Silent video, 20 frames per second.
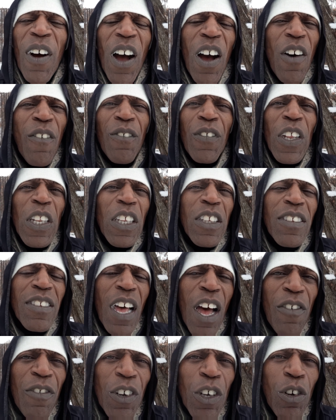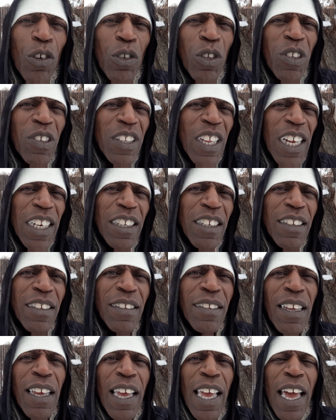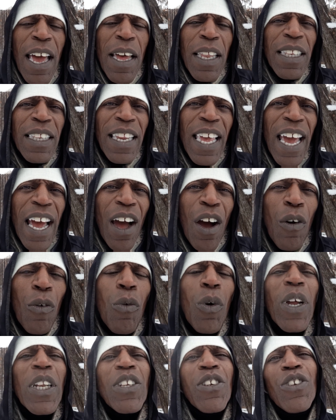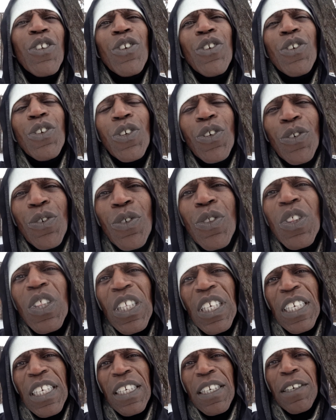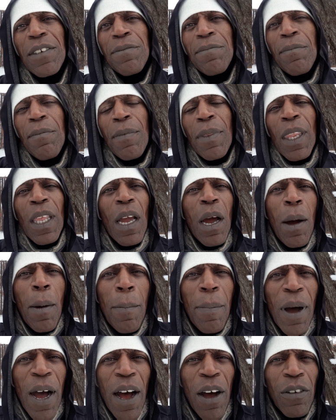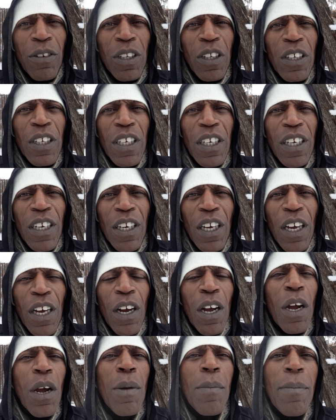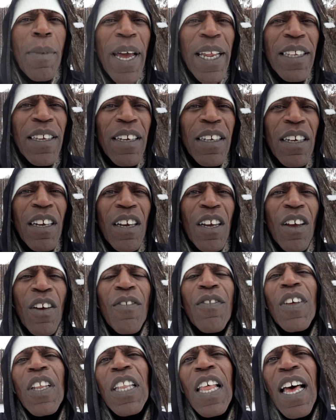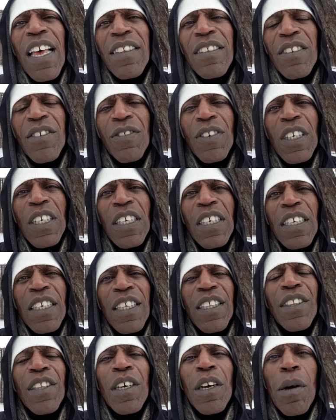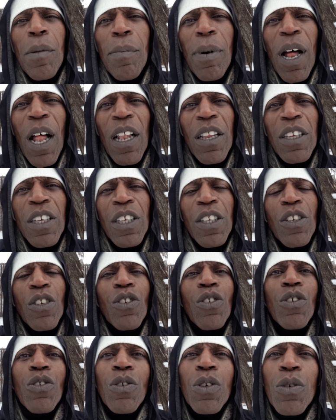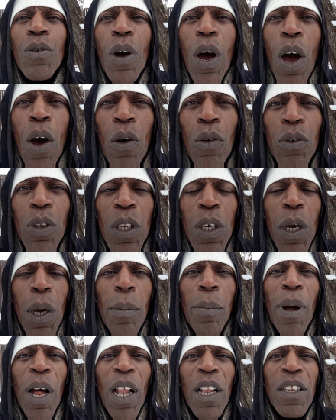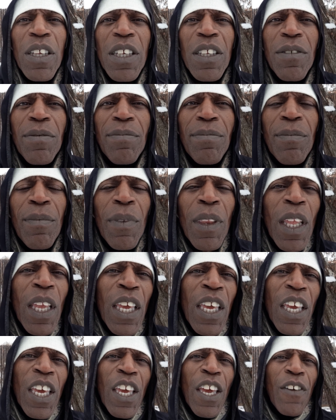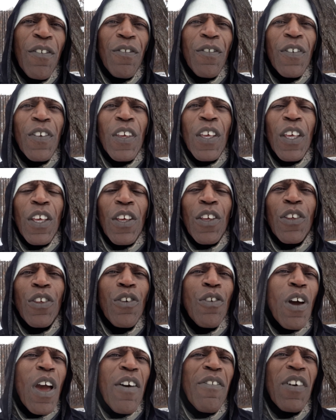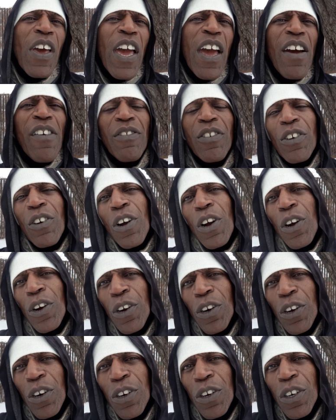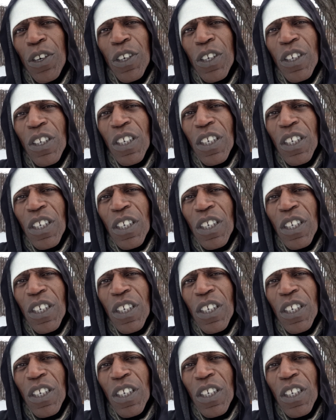philosophical studies. Now, what do you think about Hermetic philosophy, the Kabbalion? Do you own the Kabbalion? If you have ever heard